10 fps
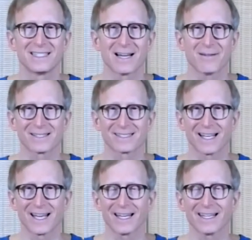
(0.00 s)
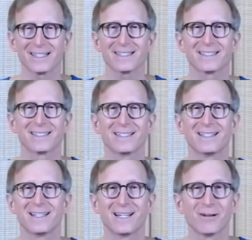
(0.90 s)
Namaste.
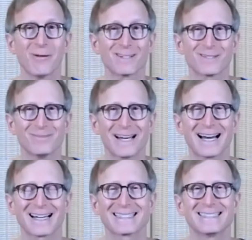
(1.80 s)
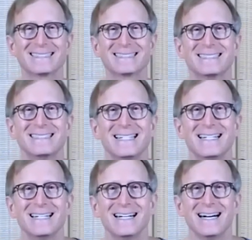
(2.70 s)
Welcome back.
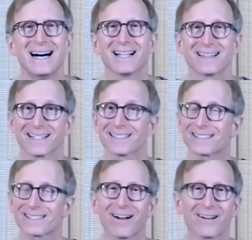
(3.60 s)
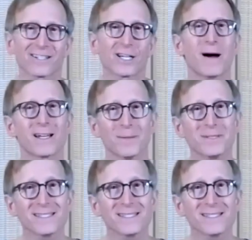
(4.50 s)
Let's start. Come on up to